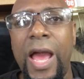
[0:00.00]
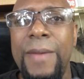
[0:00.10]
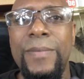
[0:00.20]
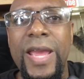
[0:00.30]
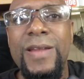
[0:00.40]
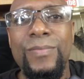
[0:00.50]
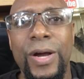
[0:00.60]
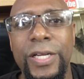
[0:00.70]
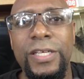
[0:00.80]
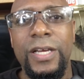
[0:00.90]
I made
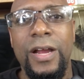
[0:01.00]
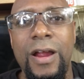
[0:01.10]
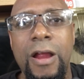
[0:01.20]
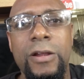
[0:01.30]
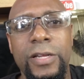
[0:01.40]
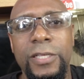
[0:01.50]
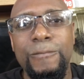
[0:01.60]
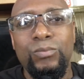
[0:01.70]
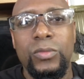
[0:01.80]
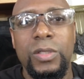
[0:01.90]
money
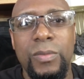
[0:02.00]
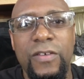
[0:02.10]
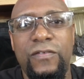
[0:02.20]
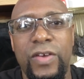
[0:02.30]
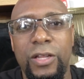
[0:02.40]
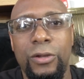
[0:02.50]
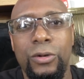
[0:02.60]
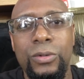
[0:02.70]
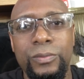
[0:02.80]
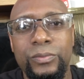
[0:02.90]
ironing my
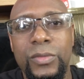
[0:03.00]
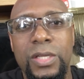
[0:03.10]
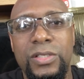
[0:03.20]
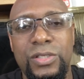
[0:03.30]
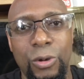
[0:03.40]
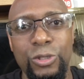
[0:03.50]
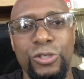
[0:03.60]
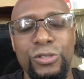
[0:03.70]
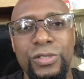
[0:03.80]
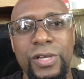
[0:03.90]
fellow
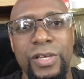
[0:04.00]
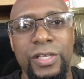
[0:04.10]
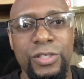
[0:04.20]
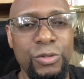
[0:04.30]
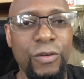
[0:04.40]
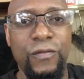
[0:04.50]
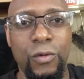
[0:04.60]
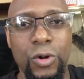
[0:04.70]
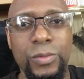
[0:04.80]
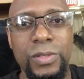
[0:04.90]
soldiers'
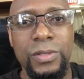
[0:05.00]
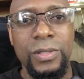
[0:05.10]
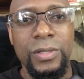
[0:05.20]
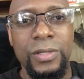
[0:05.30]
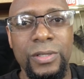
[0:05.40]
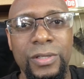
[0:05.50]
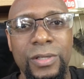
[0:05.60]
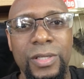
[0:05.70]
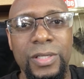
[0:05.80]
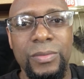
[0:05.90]
uniforms
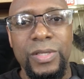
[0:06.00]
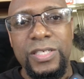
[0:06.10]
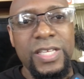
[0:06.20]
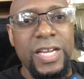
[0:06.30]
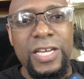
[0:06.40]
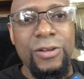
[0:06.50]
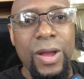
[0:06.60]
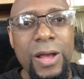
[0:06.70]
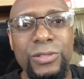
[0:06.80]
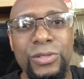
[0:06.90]
because they didn't
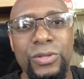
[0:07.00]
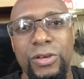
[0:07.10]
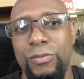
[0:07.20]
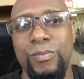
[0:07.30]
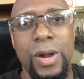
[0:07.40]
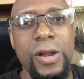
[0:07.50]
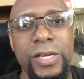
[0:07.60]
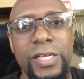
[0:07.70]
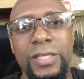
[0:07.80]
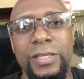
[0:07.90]
know how to. They'll burn
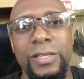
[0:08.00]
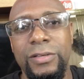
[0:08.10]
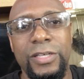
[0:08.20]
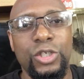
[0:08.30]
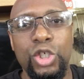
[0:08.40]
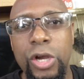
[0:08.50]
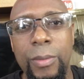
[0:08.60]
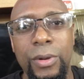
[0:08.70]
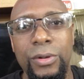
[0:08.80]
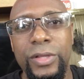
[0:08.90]
it and they'll get in
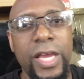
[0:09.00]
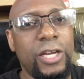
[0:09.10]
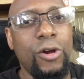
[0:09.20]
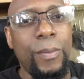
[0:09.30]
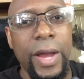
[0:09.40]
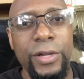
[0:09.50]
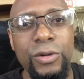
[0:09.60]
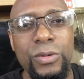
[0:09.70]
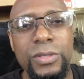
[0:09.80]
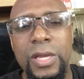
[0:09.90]
trouble. They had to go buy
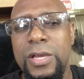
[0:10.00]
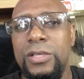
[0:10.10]
new ones.